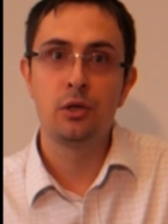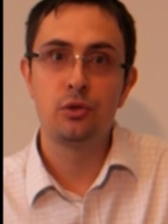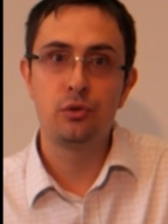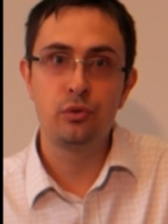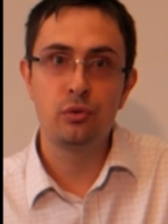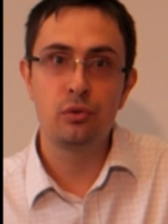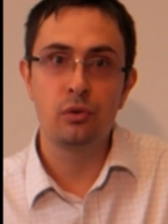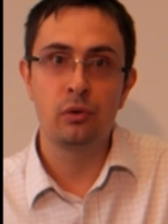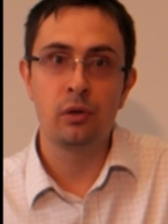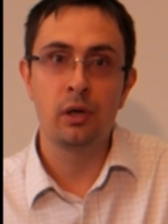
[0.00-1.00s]

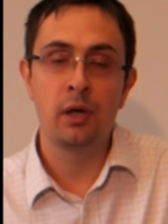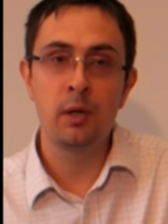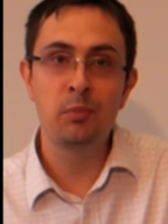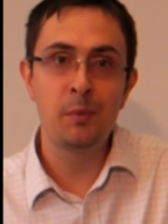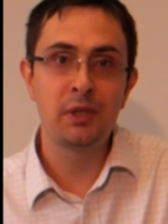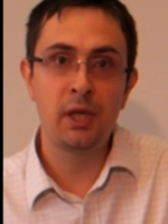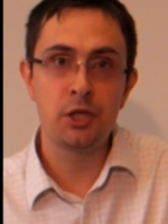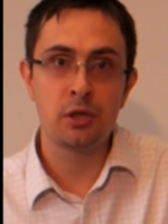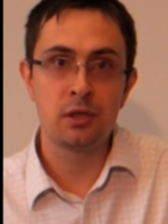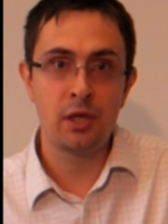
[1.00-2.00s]
to uh,
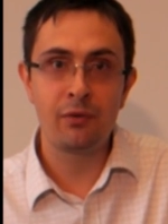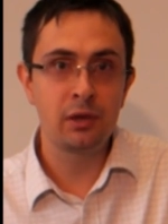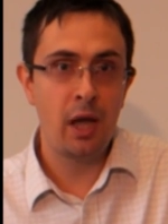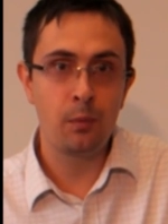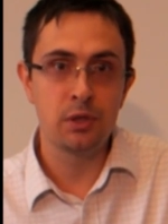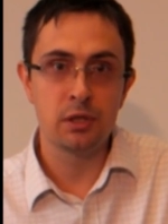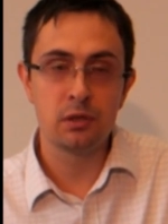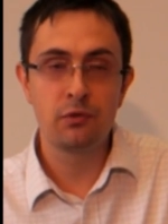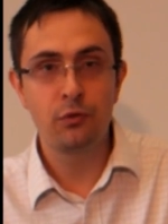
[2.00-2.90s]
implementation in several languages. For